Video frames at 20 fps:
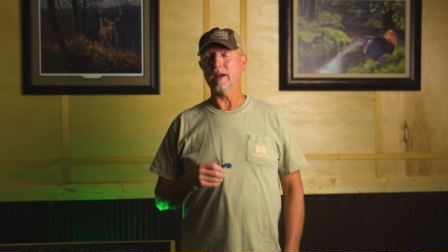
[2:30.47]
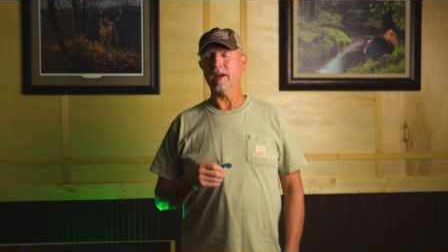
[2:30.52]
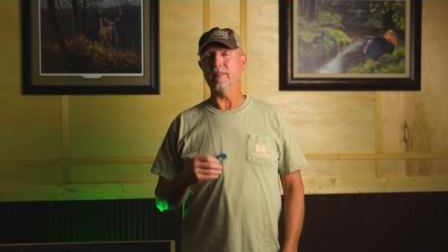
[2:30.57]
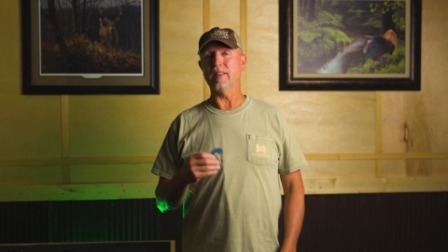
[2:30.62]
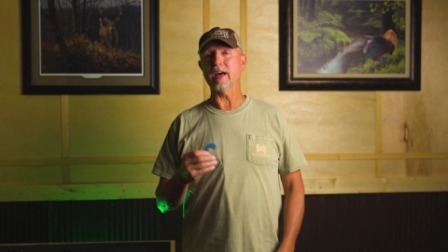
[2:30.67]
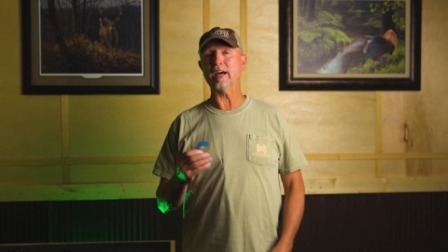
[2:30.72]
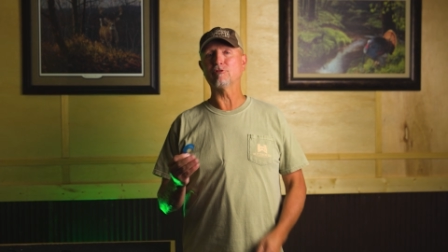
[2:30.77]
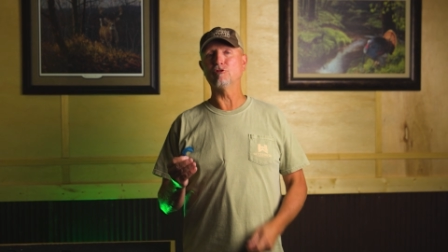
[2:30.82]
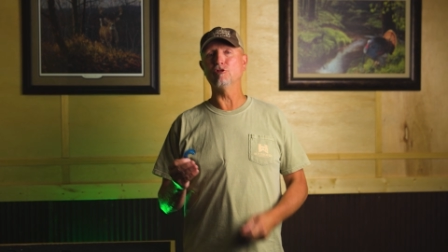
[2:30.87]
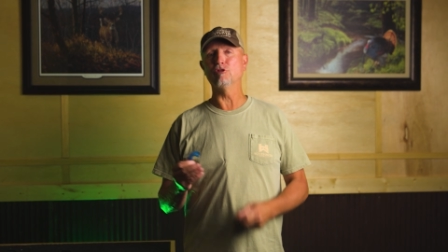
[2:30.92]
and
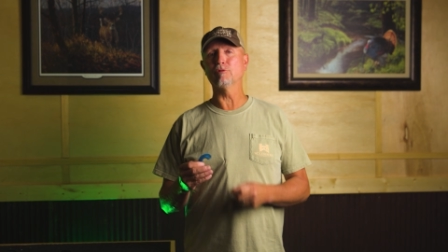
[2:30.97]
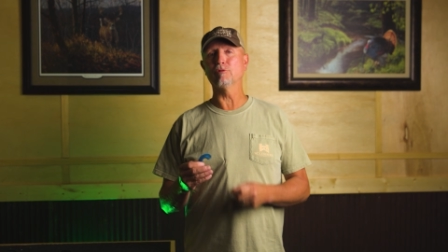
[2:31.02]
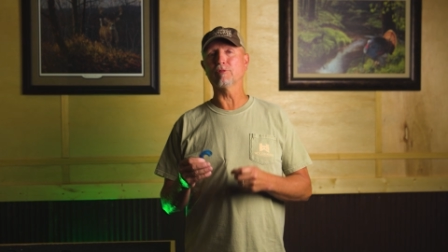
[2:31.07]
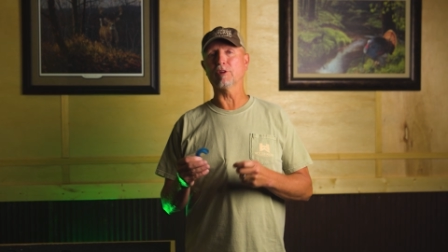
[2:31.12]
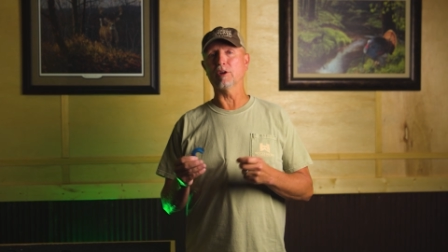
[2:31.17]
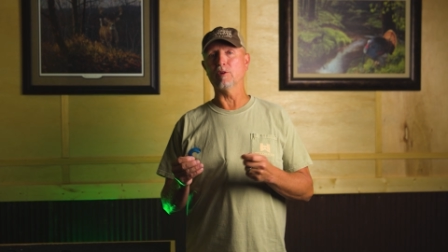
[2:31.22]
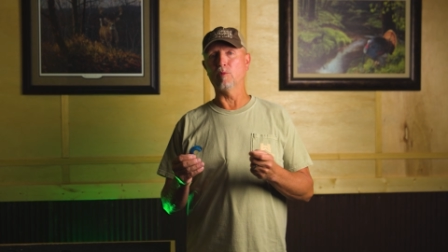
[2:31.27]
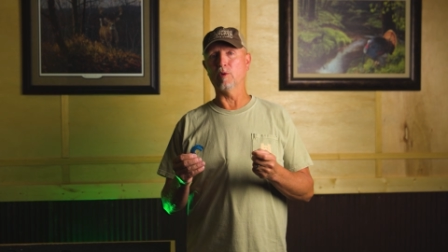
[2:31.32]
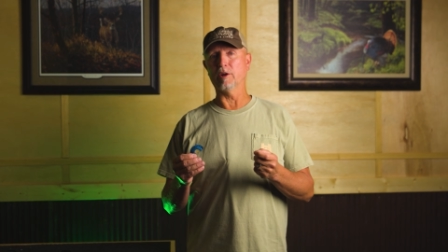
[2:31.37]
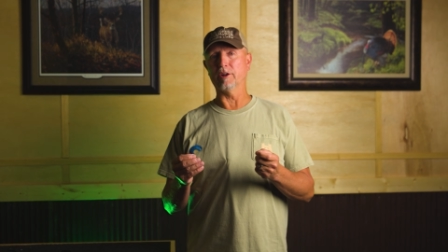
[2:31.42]
that's
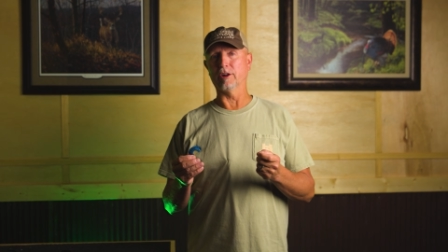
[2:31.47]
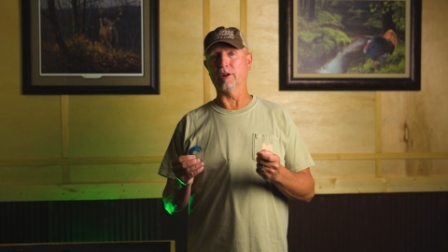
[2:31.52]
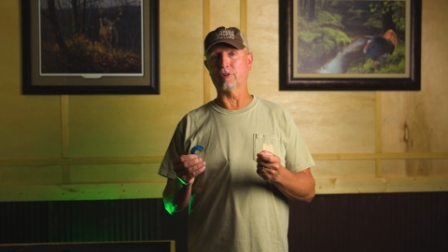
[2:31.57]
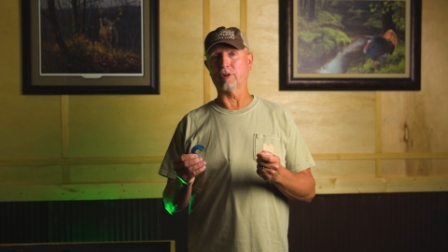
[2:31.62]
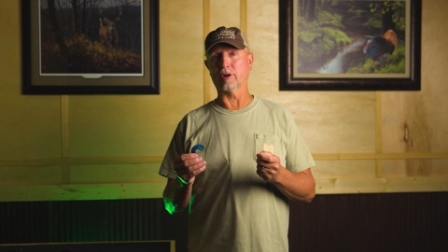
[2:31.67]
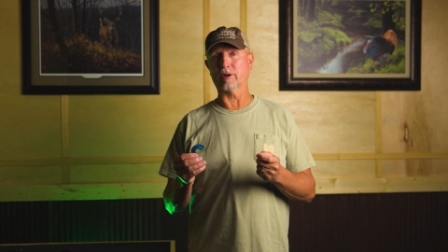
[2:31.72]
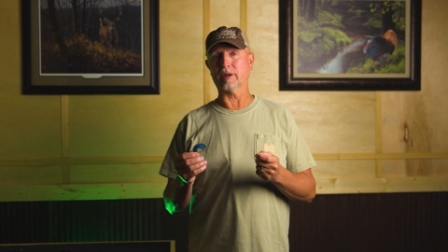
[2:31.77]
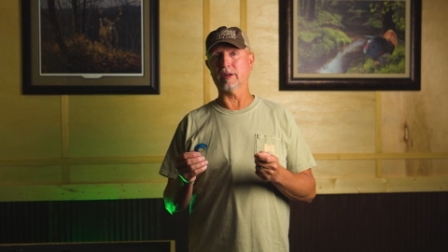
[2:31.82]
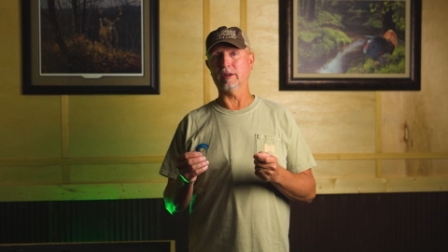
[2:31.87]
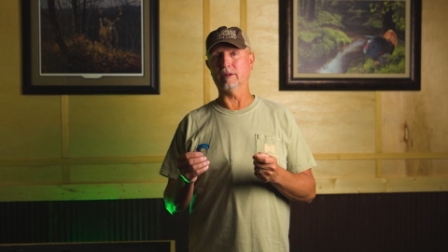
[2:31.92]
usually when the
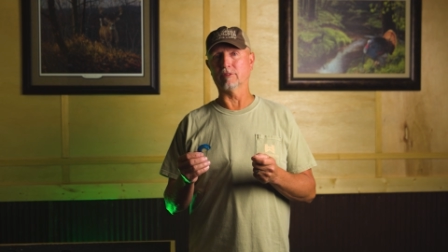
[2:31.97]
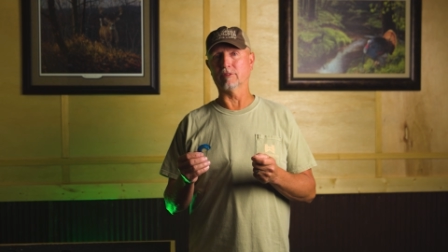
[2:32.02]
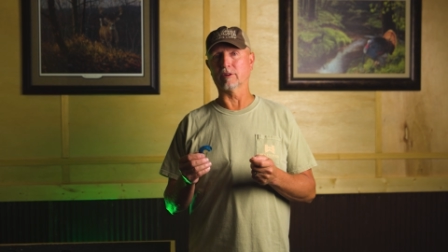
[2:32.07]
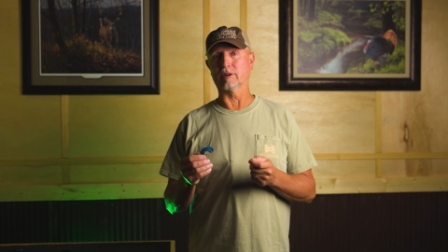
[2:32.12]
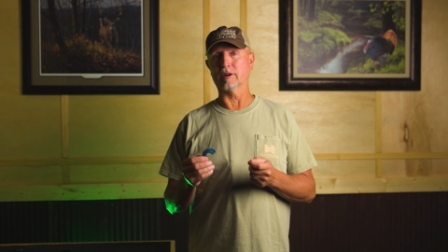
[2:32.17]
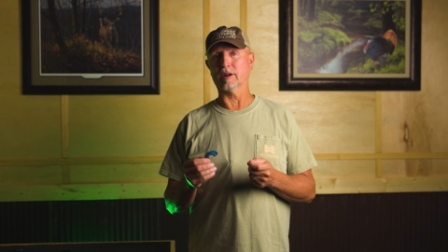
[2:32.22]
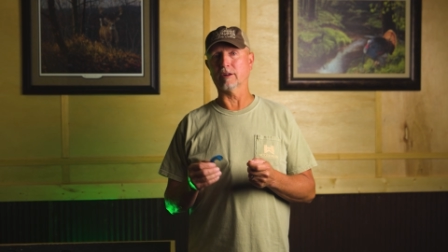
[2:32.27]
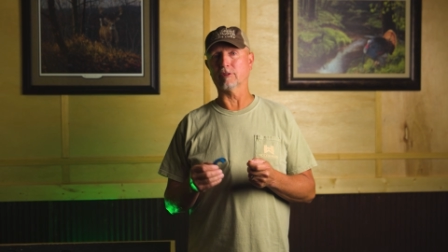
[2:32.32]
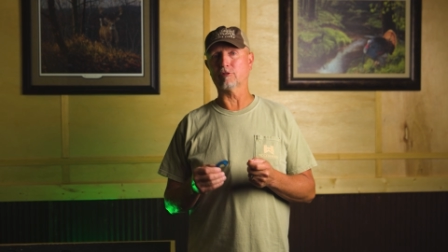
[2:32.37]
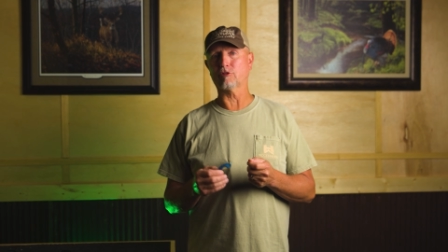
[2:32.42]
turkeys are
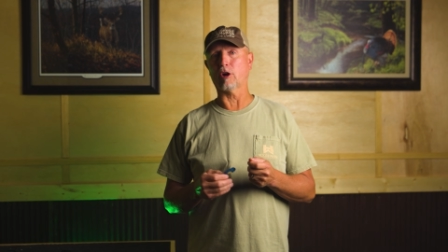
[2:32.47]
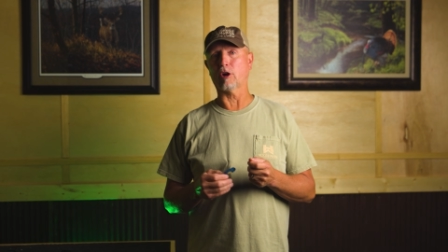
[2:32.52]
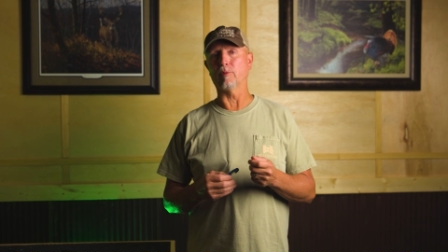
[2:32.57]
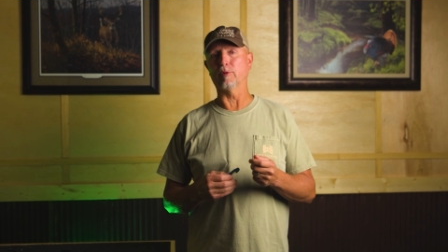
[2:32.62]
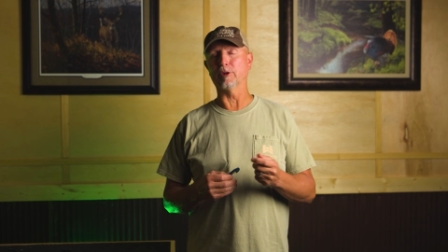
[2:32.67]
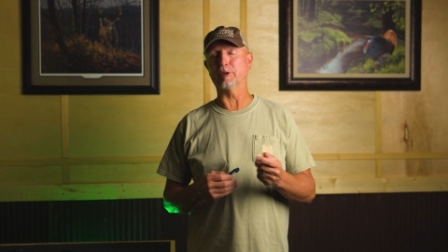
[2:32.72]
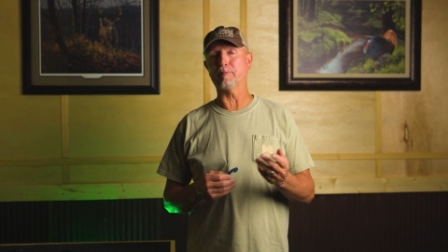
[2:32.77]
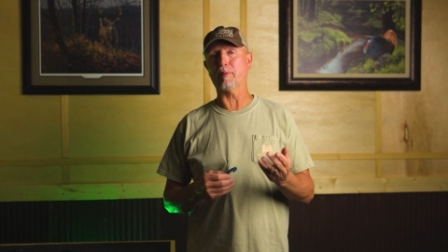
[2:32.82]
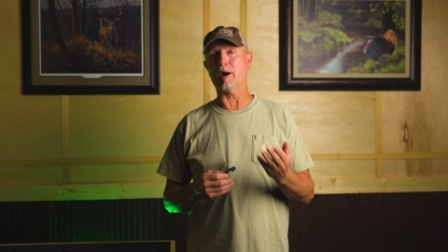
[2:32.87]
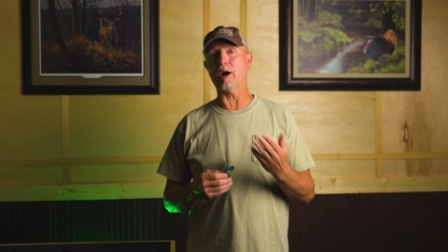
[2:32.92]
going to start
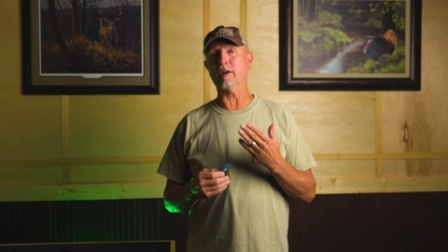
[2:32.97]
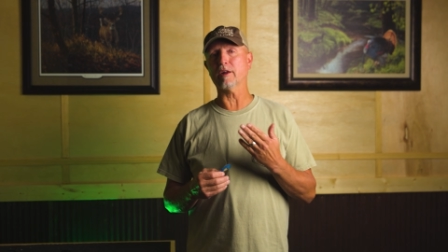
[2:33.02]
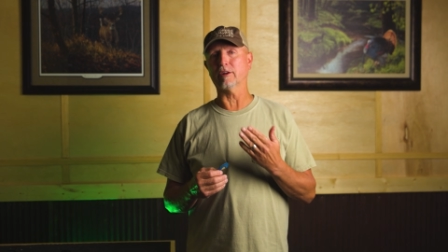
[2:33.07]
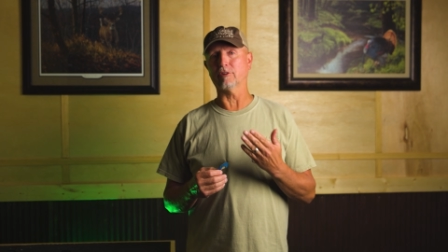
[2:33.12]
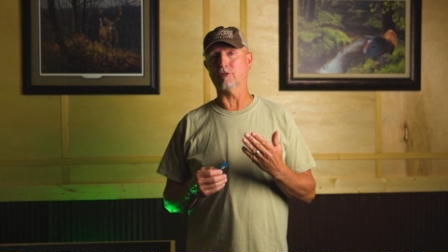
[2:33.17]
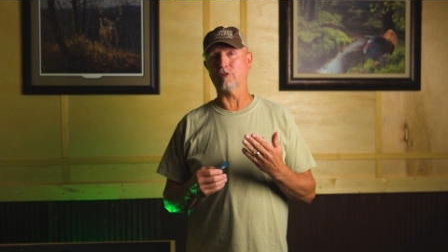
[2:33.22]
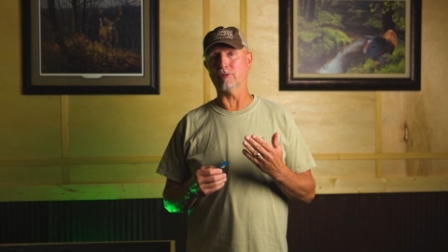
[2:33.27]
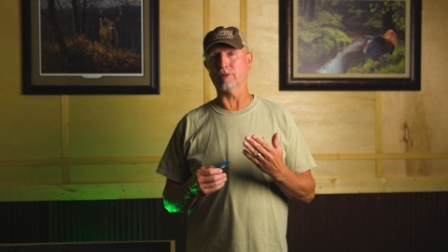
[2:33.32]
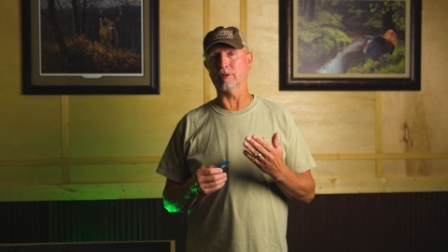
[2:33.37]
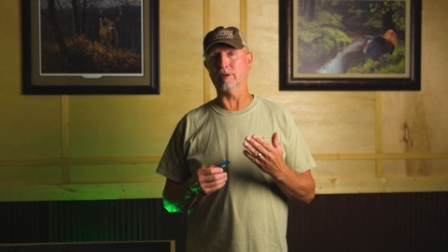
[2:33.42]

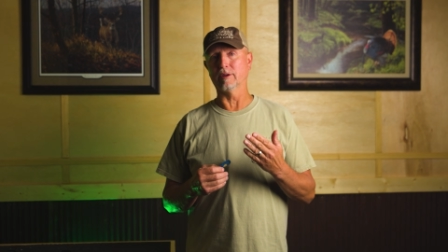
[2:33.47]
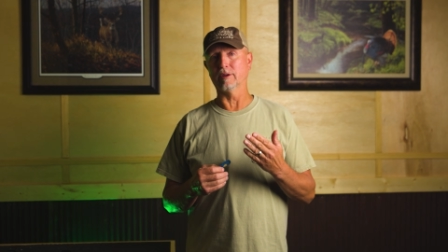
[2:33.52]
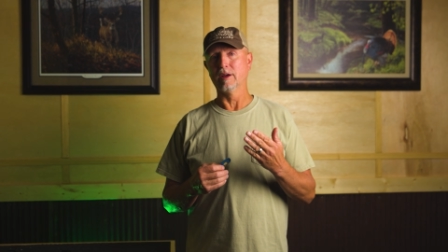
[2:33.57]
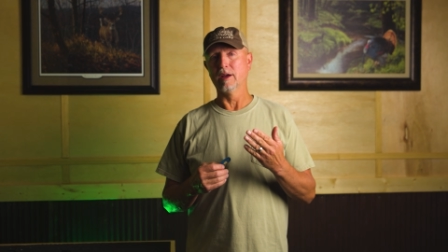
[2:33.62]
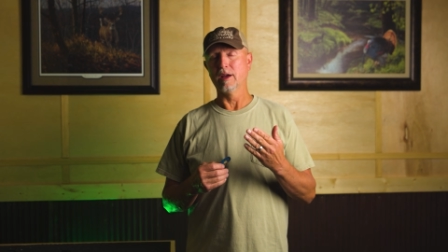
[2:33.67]
responding to you.